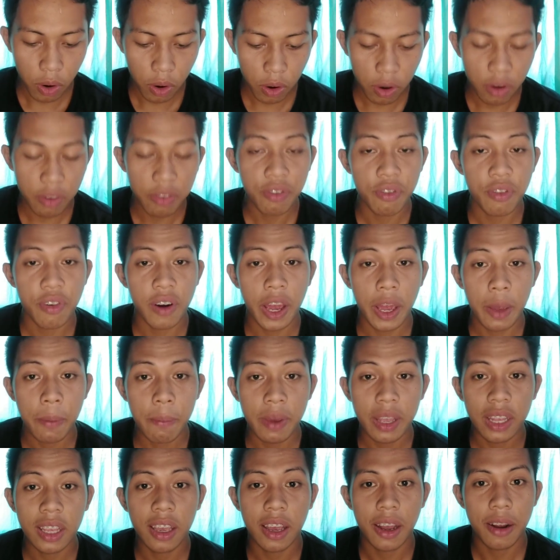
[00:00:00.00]
of
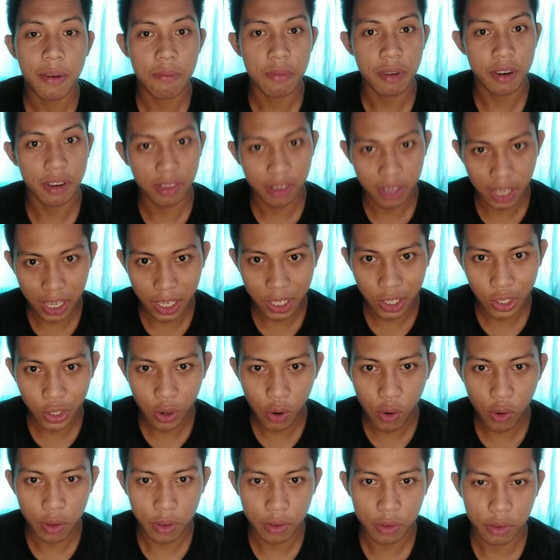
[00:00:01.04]
private
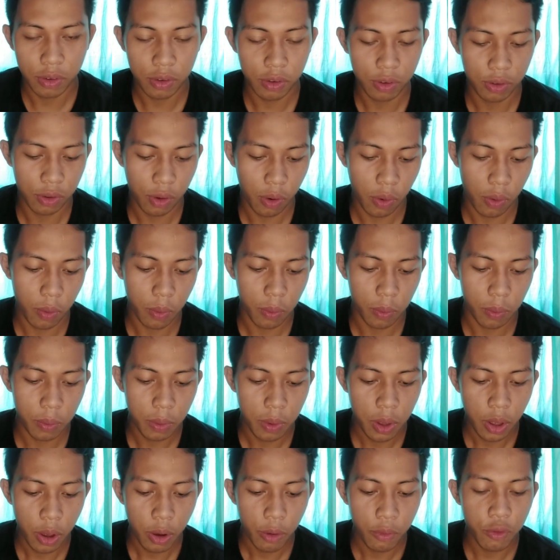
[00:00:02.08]
conversation. So
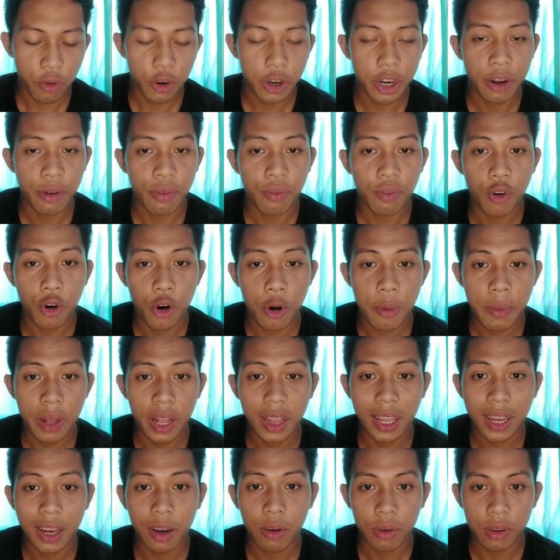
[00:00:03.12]
for the formal
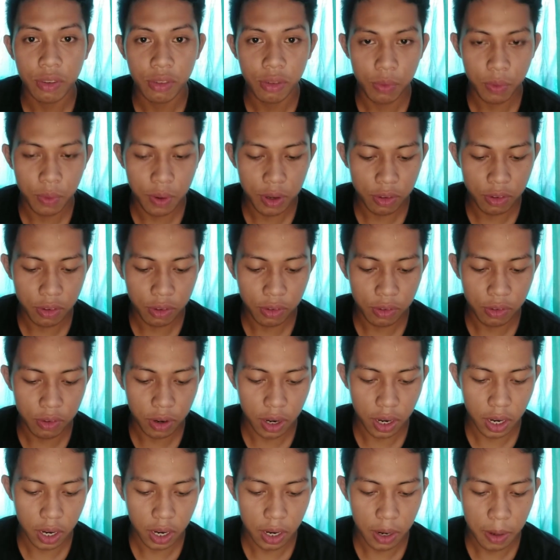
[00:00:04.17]
language
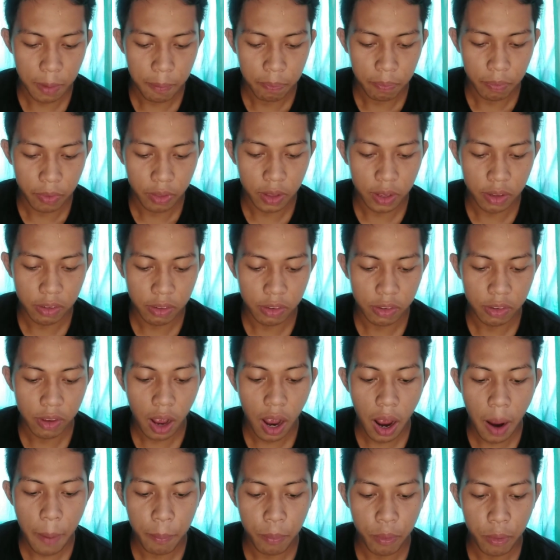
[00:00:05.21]
register, this is
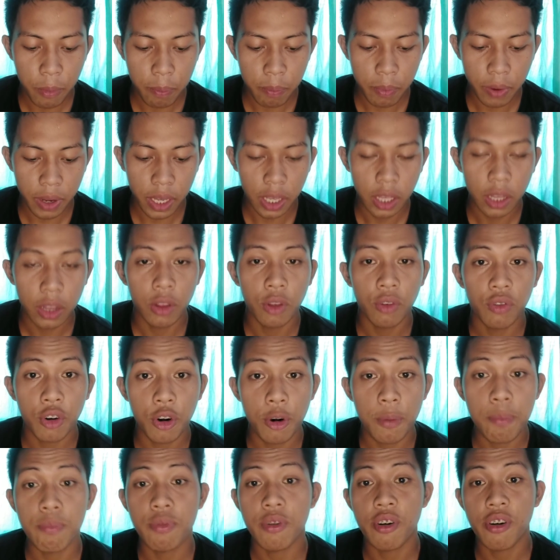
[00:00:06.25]
appropriate
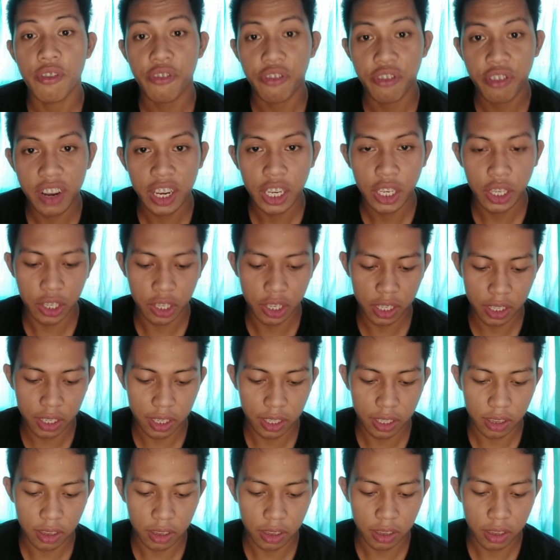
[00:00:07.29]
for
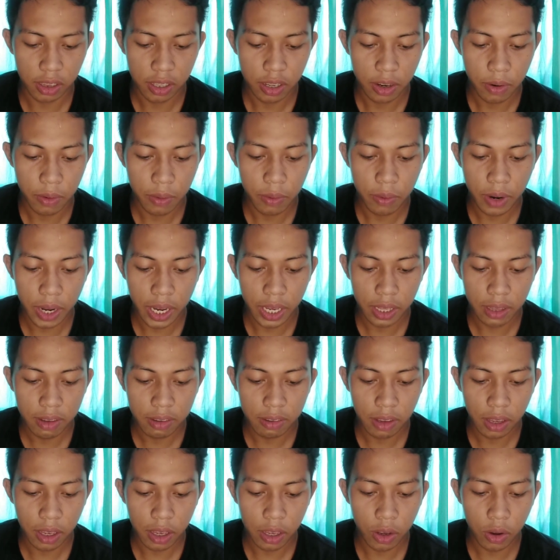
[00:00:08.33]
professional
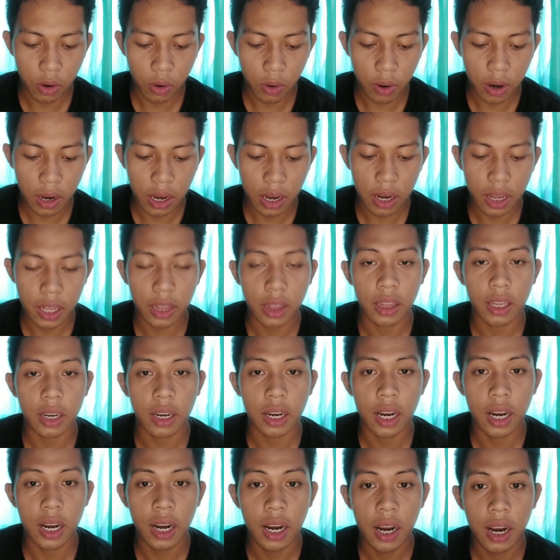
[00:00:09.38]
writing or
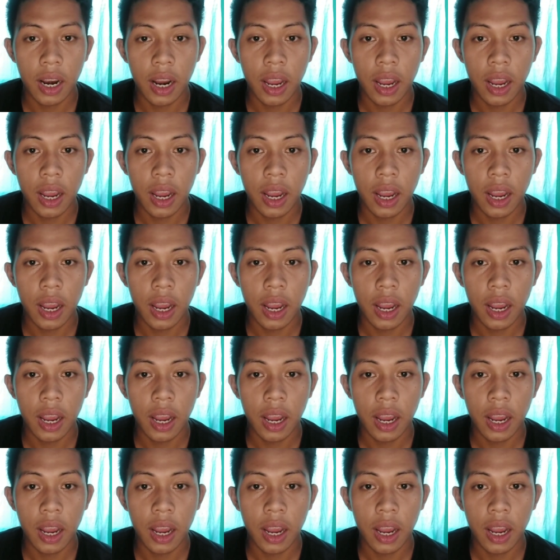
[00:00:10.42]
letter